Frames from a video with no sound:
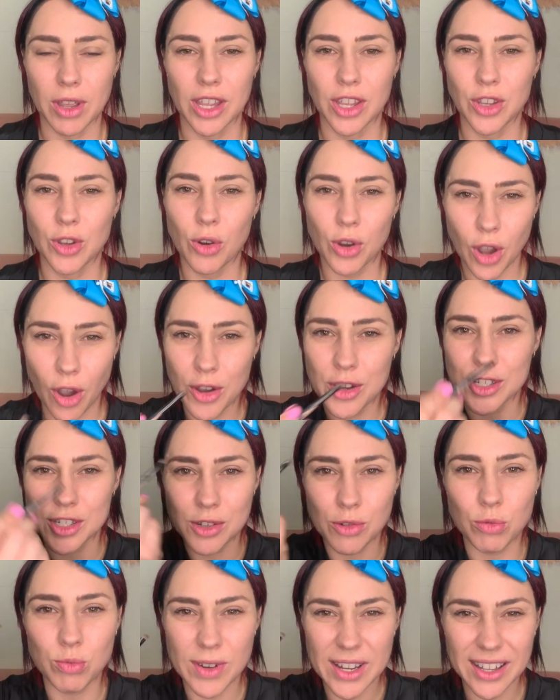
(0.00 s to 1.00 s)
you're going
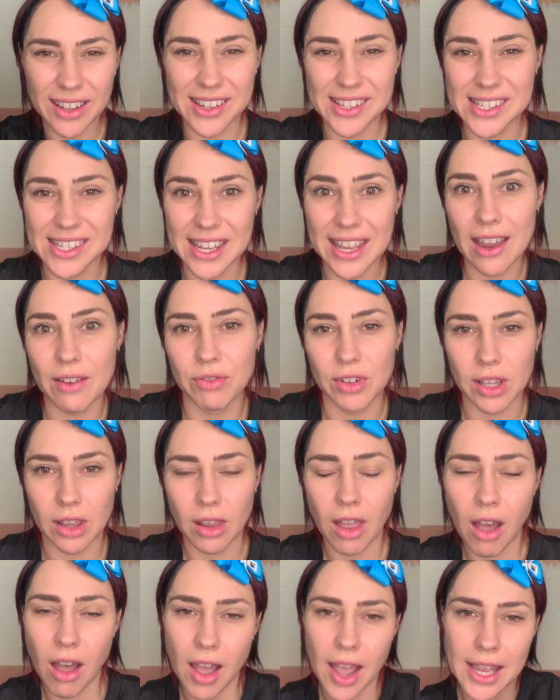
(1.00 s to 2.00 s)
to really see every
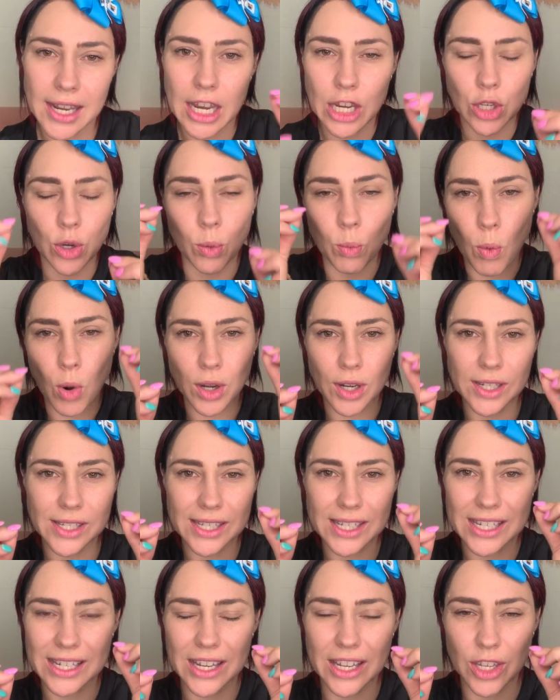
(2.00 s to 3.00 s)
line and you'll want
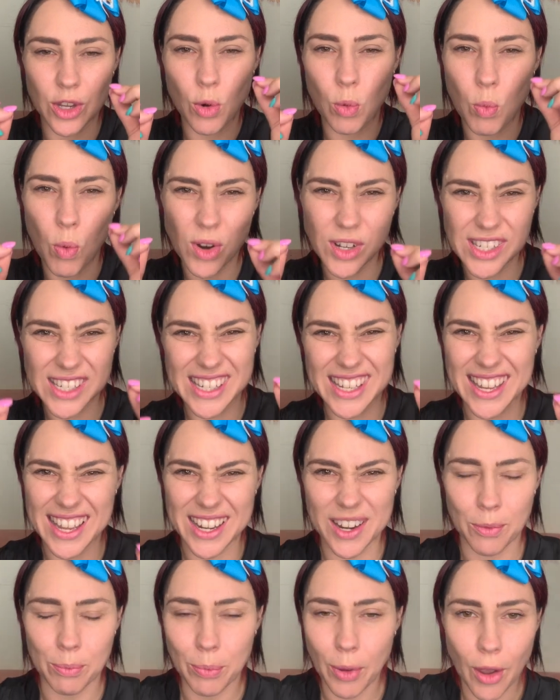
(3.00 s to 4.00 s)
to
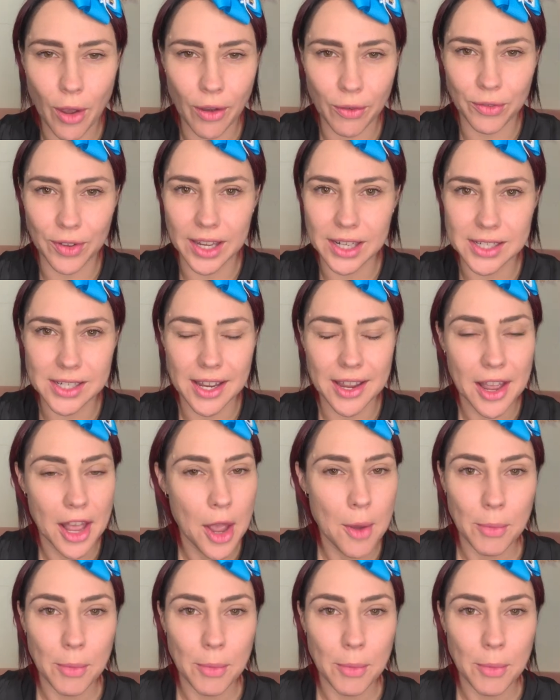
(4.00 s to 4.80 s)
get it perfect.